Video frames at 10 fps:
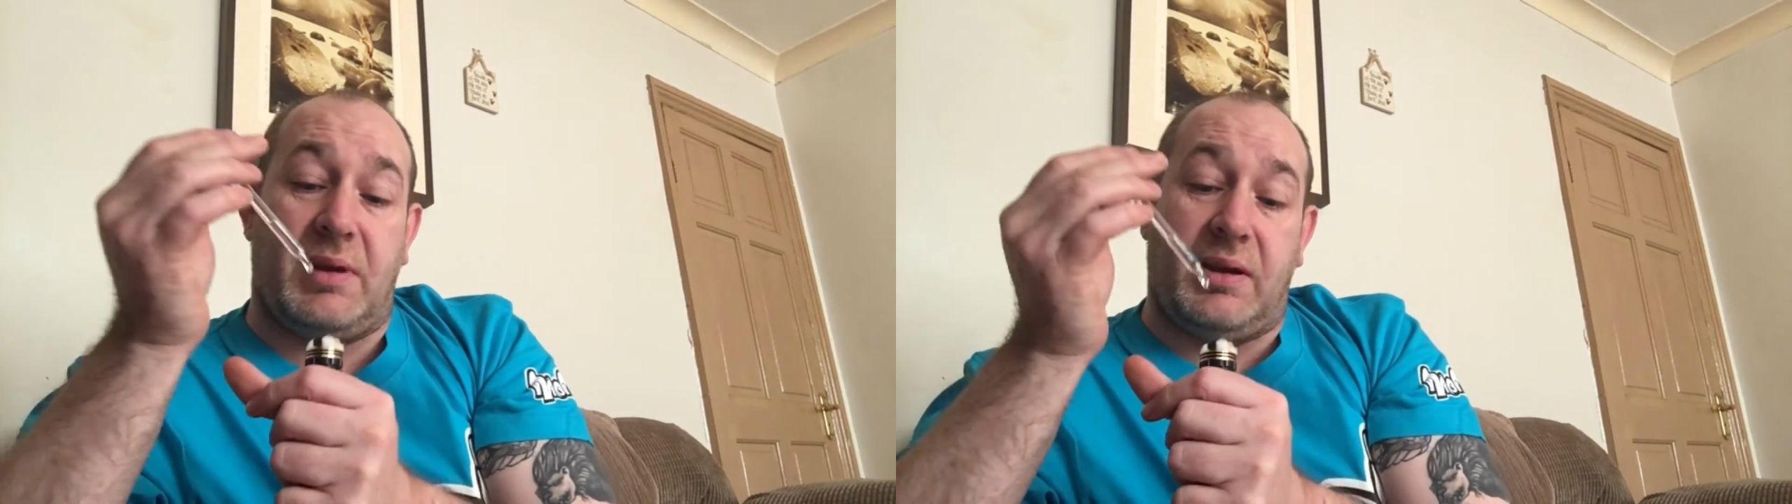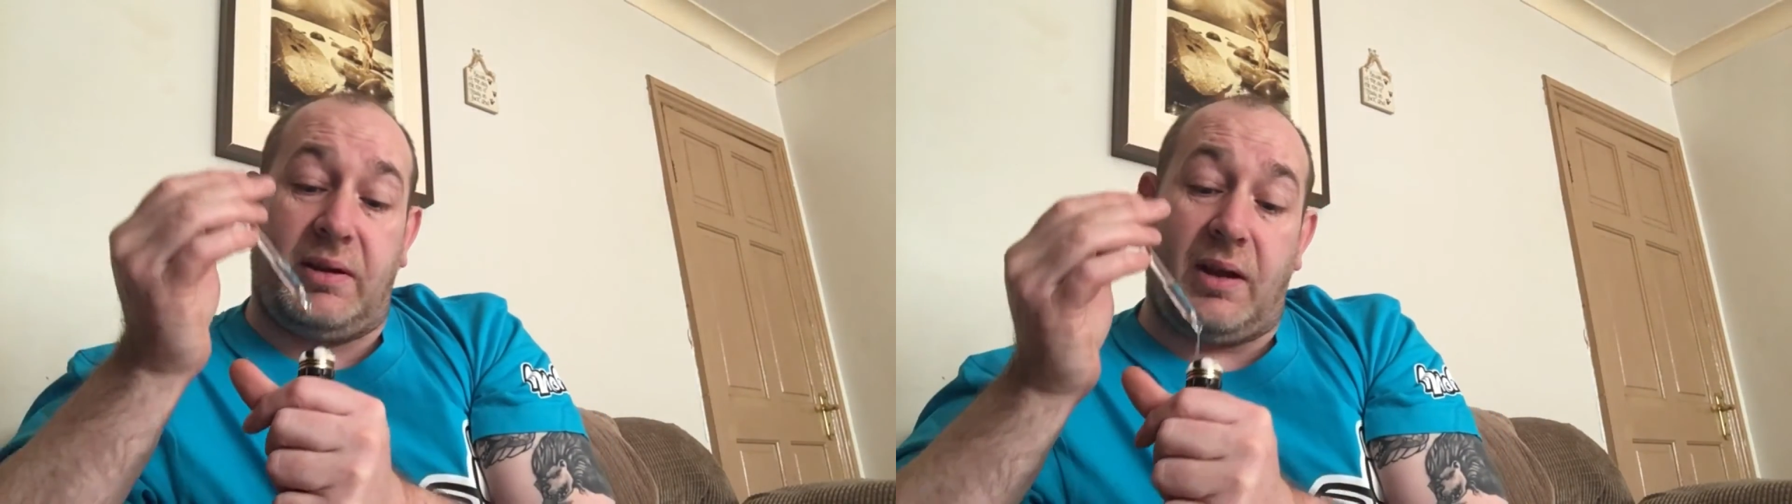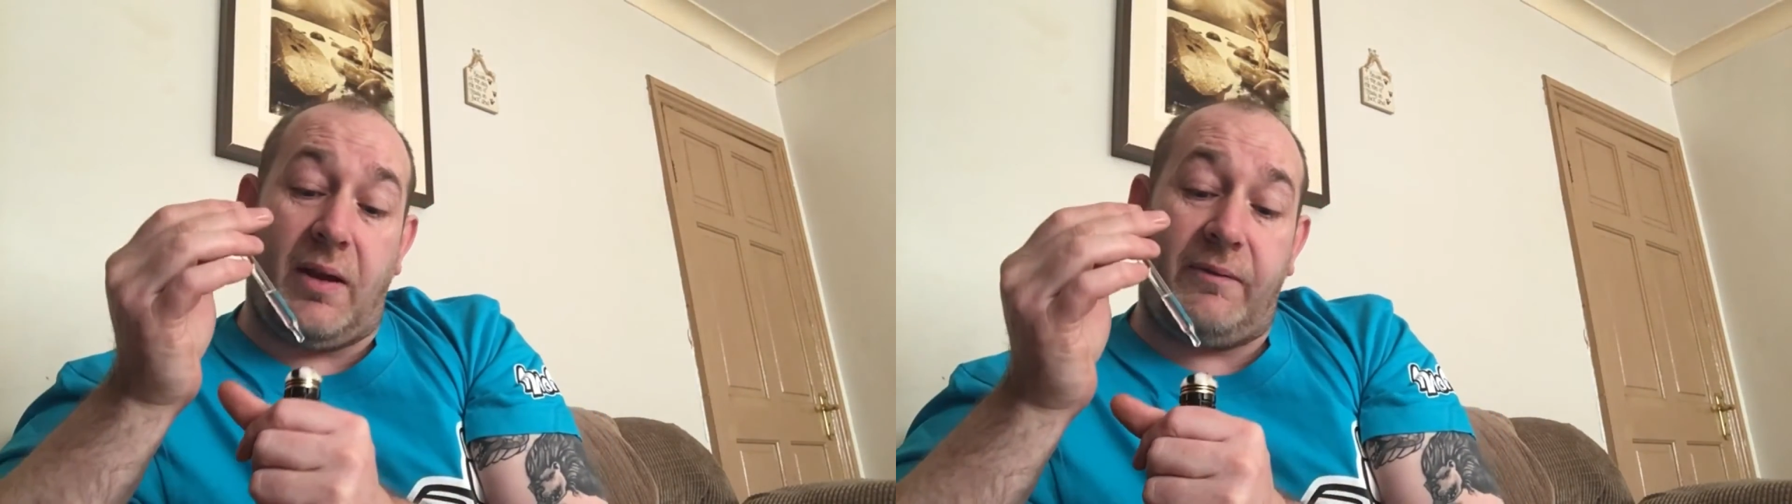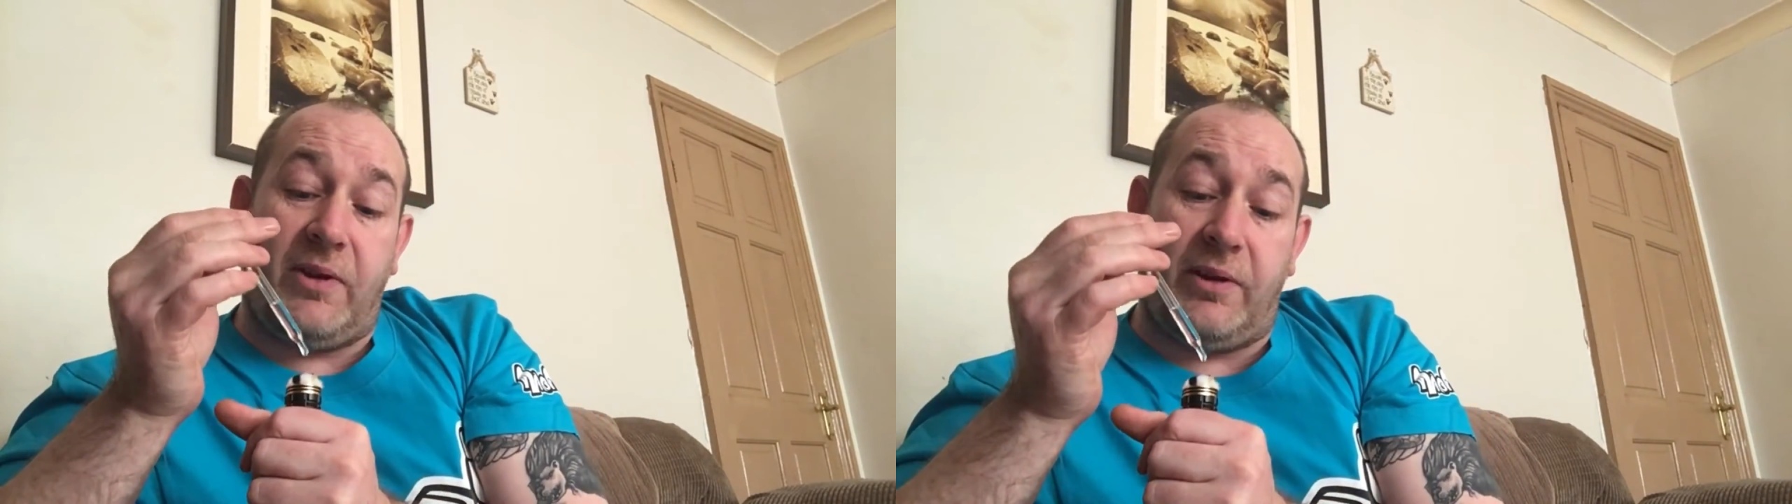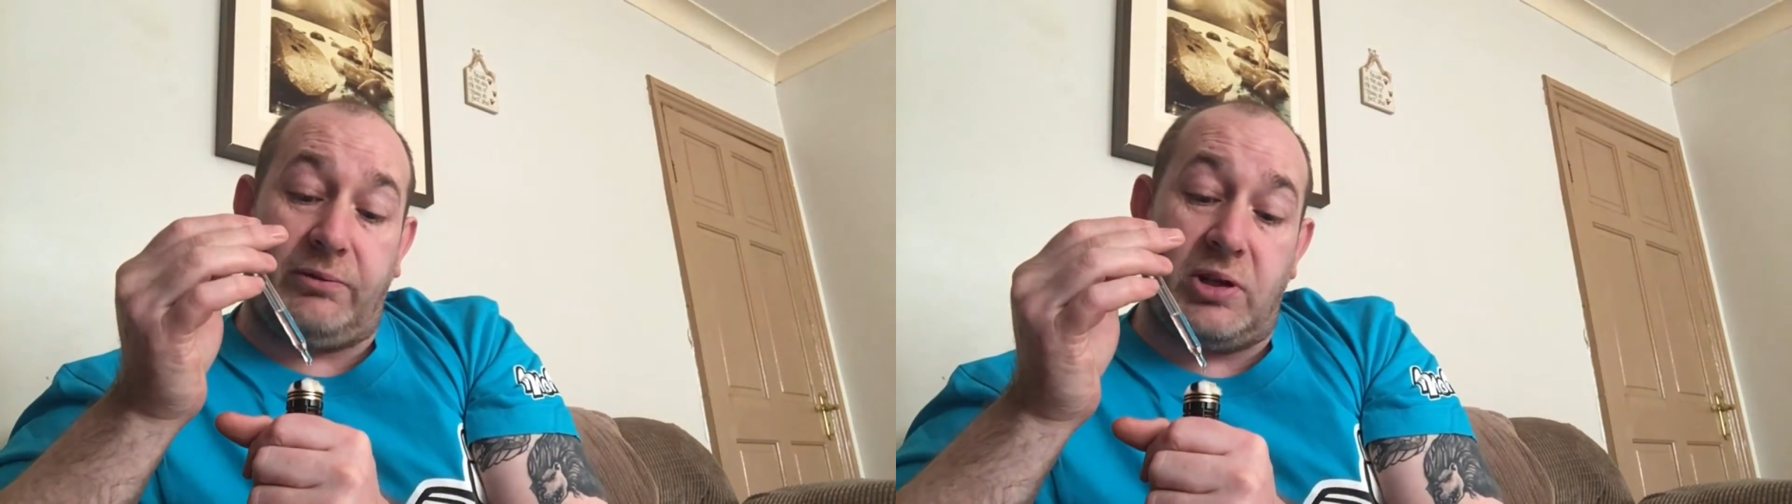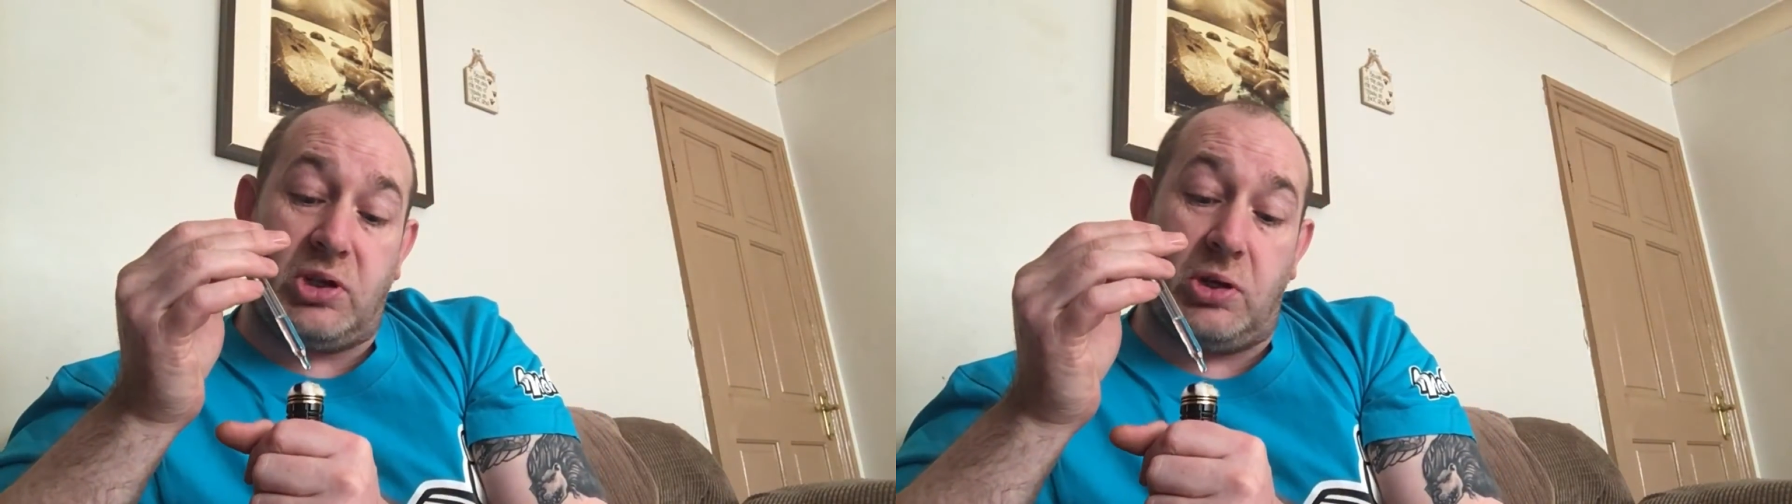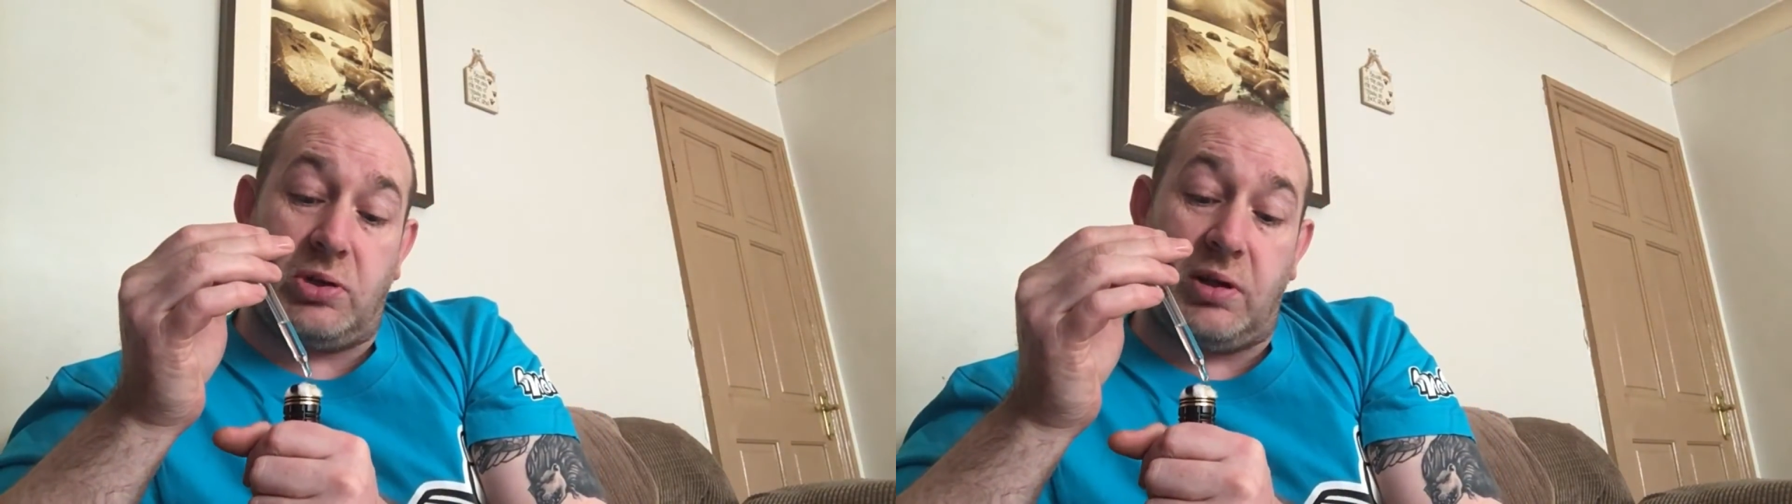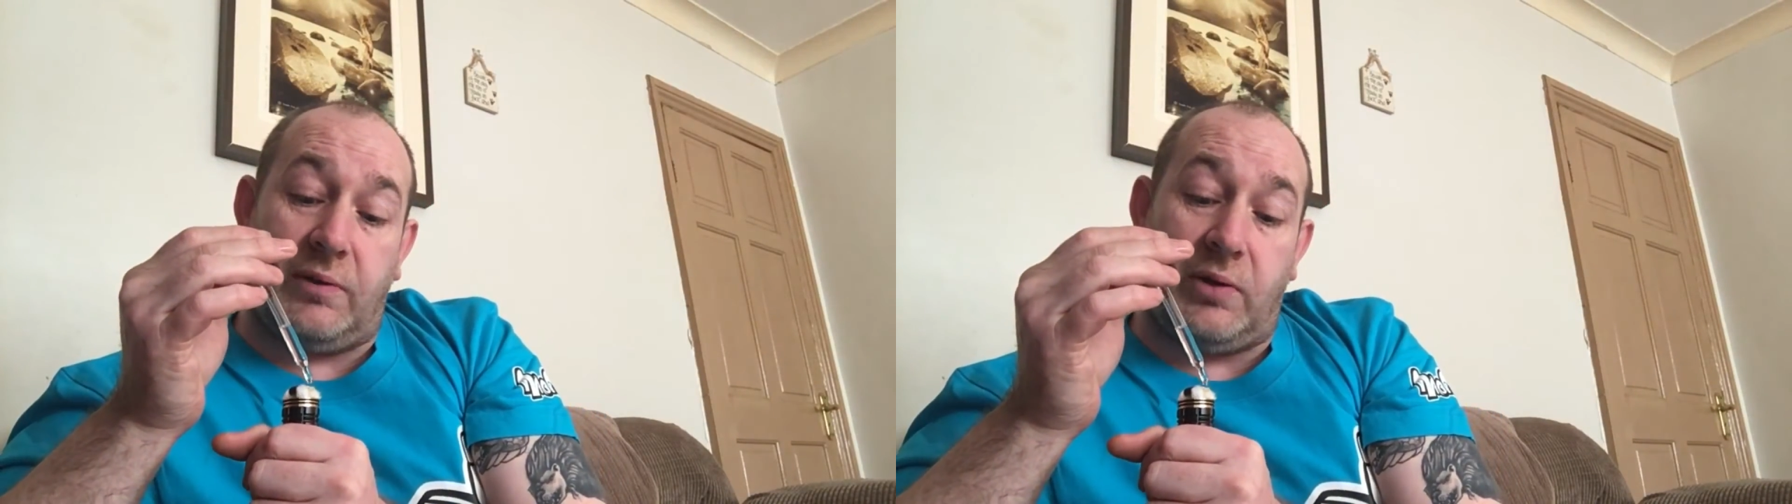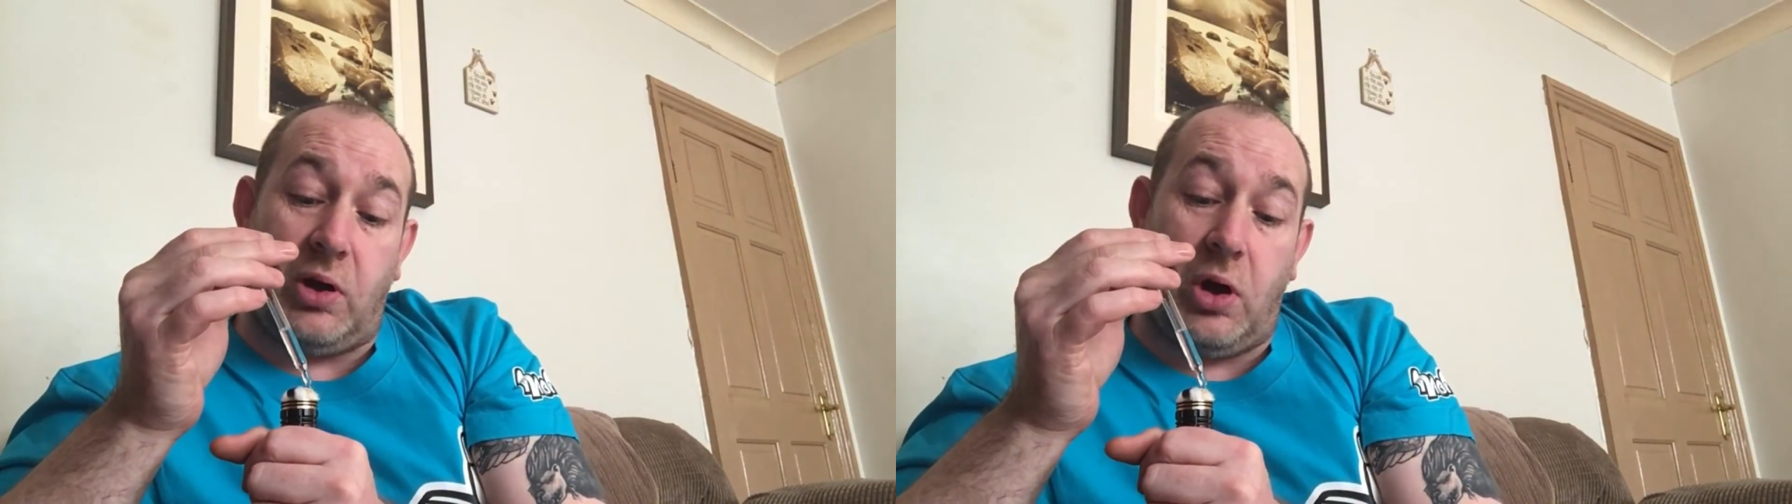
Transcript: my favourite juice of